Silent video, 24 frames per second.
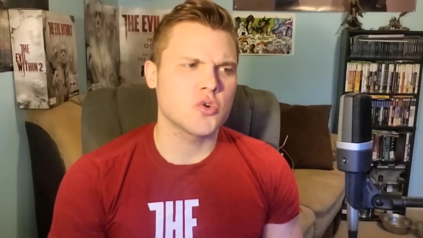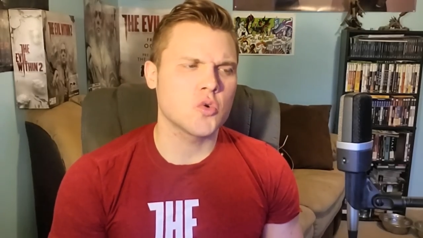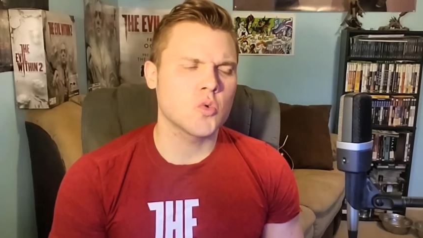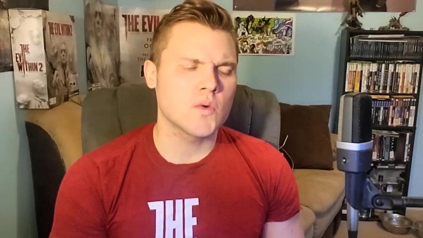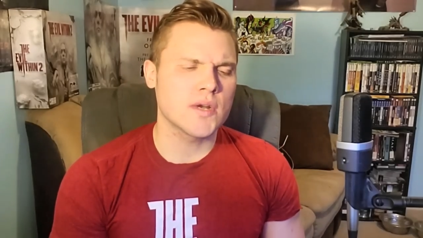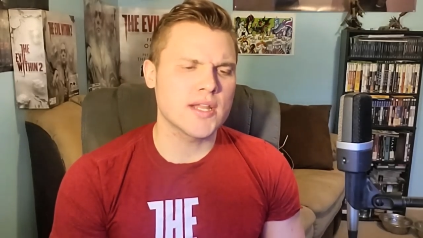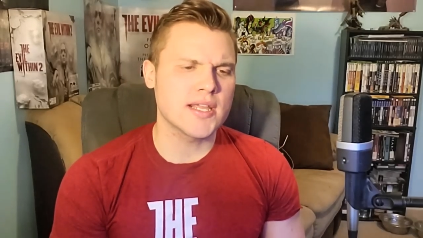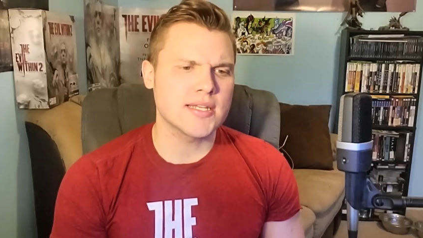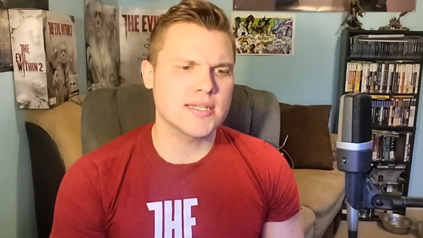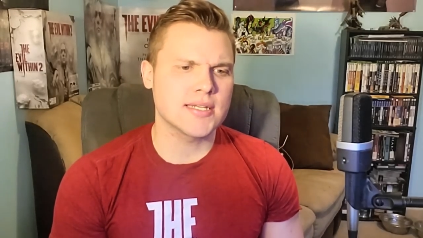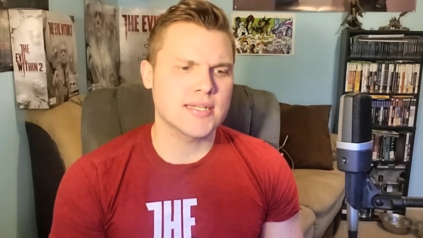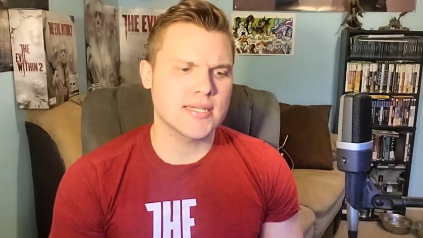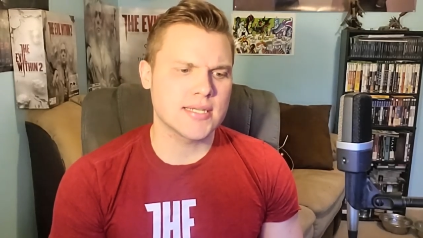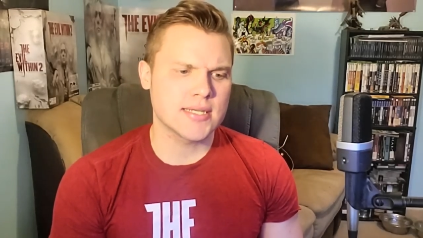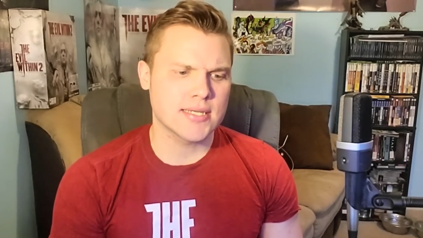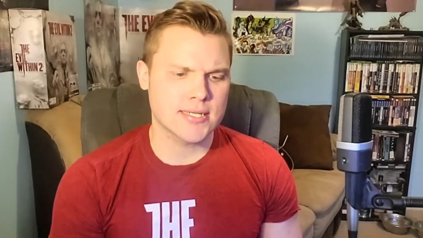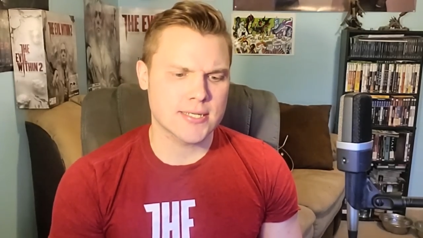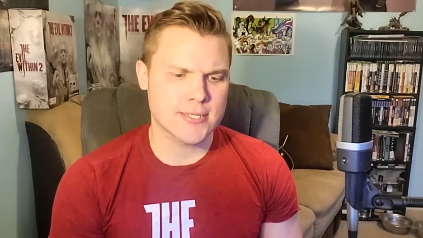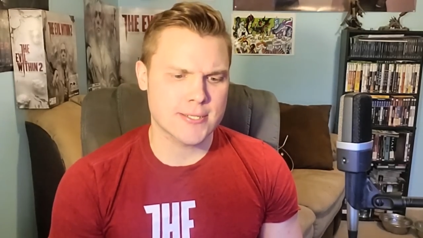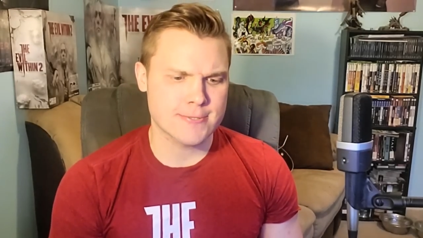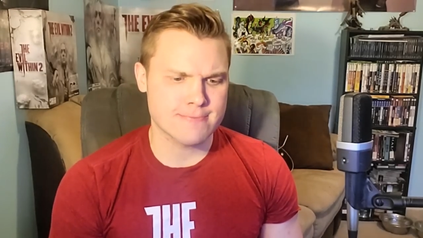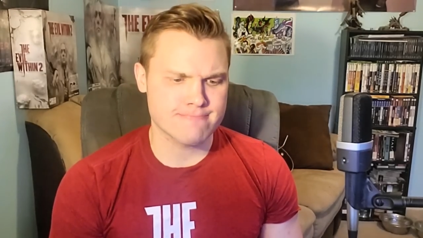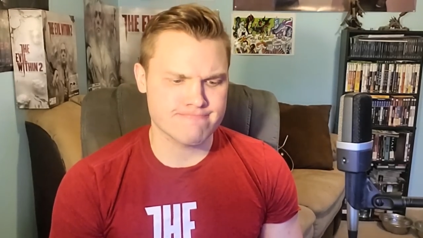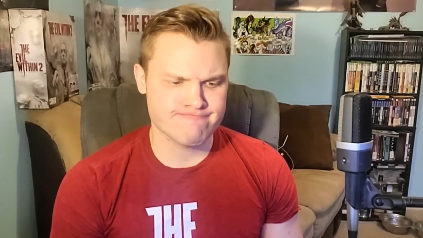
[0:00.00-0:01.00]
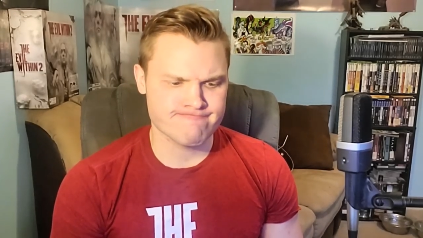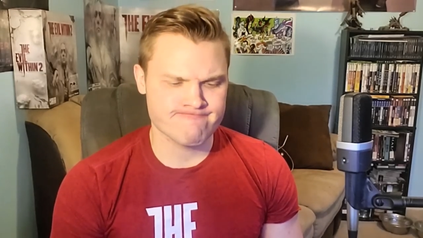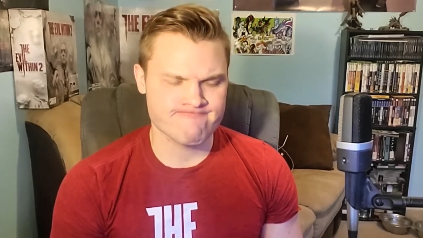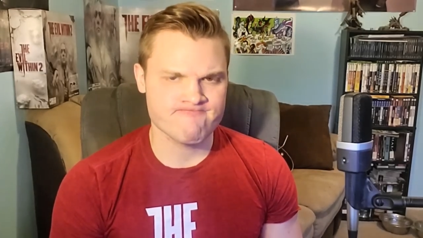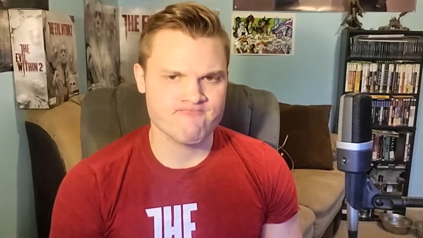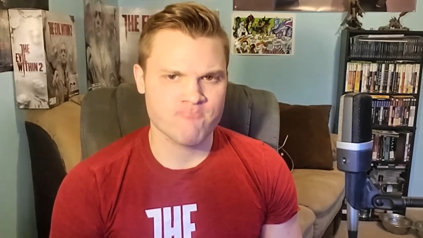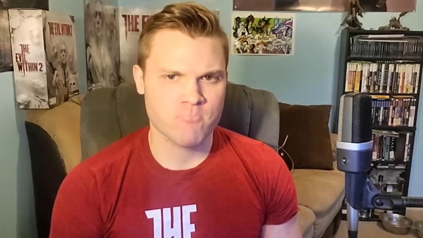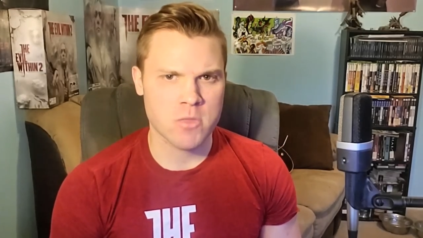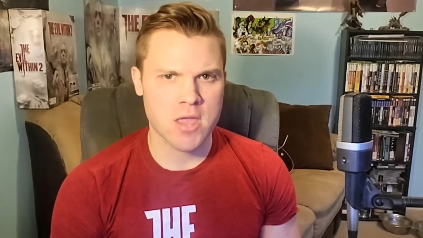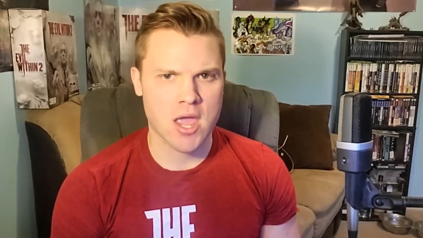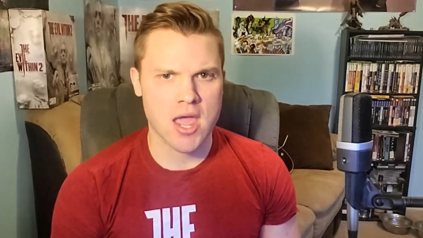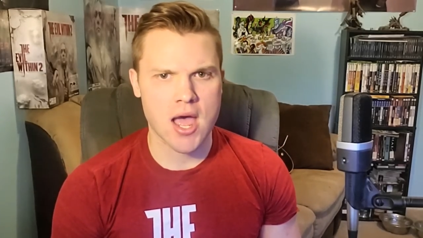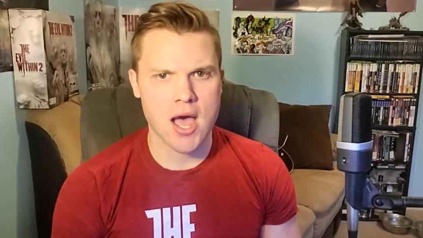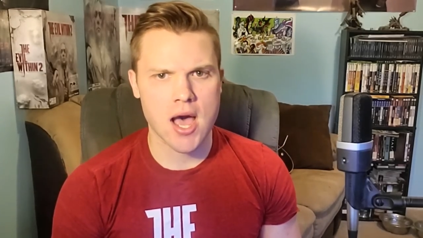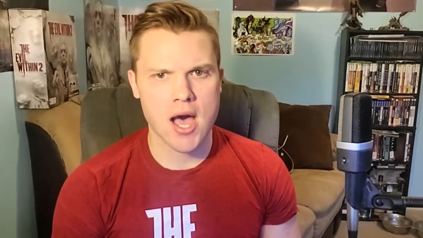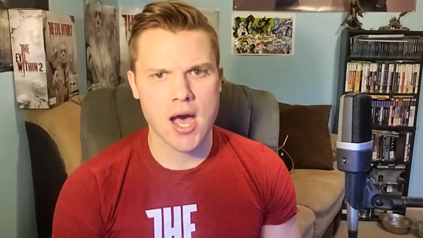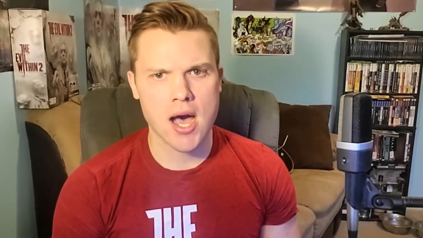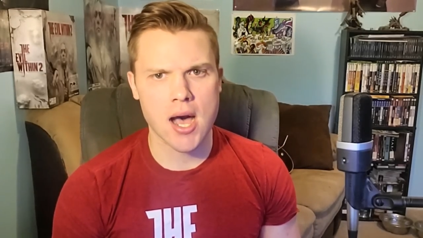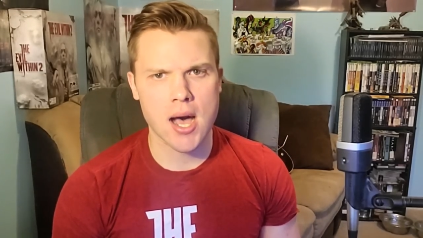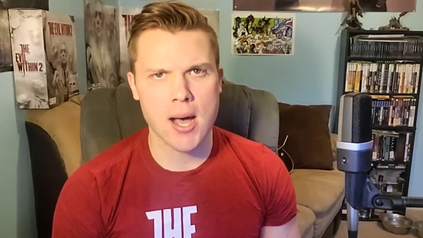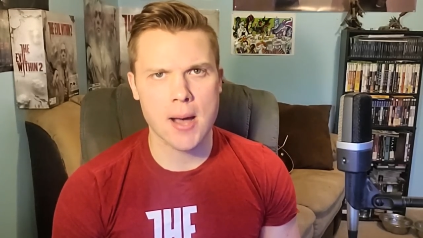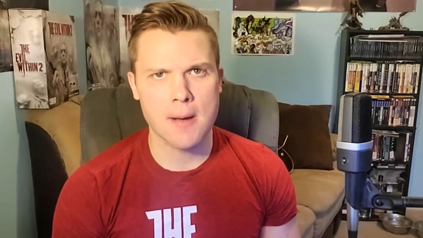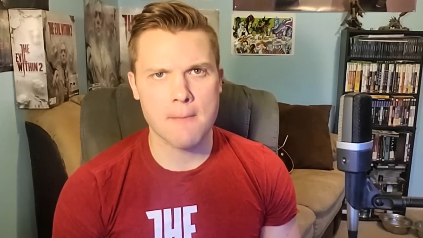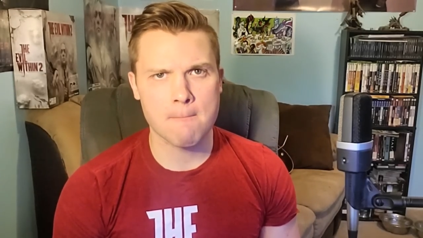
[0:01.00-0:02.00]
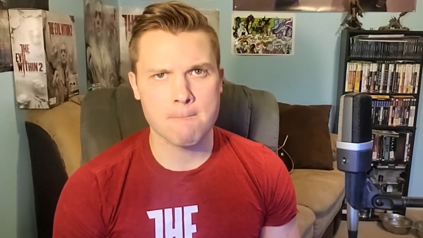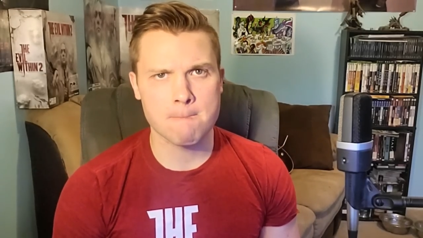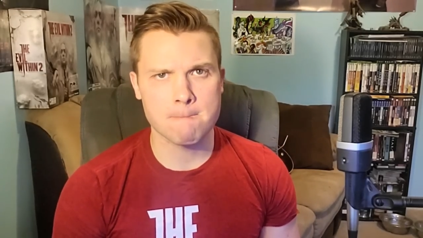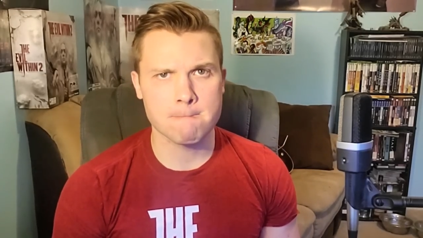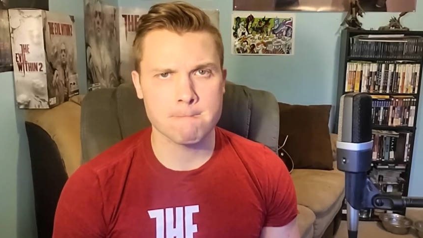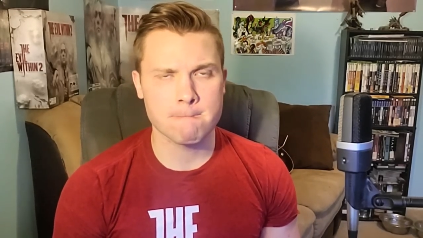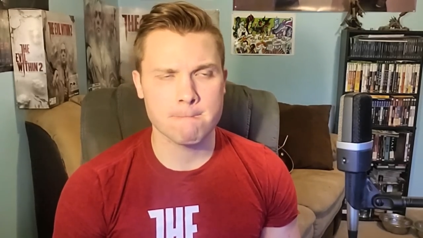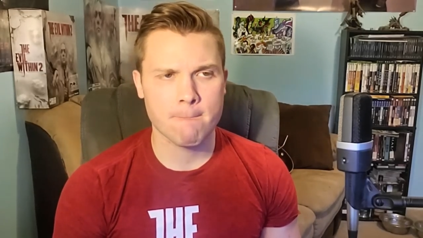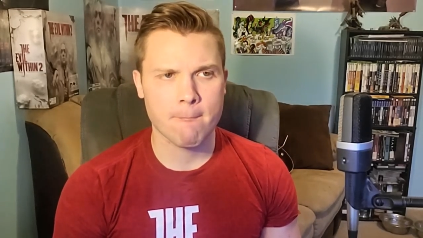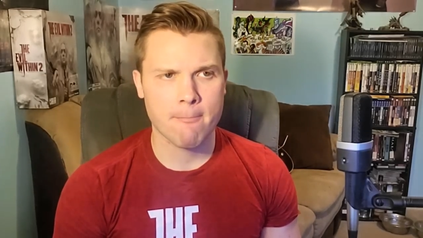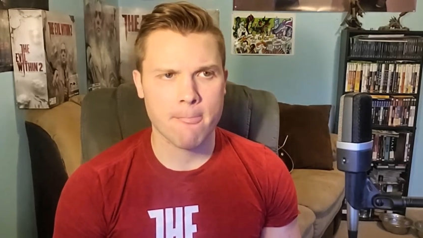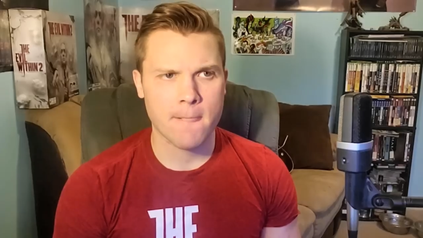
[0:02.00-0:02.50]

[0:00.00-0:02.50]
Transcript: 2010, um,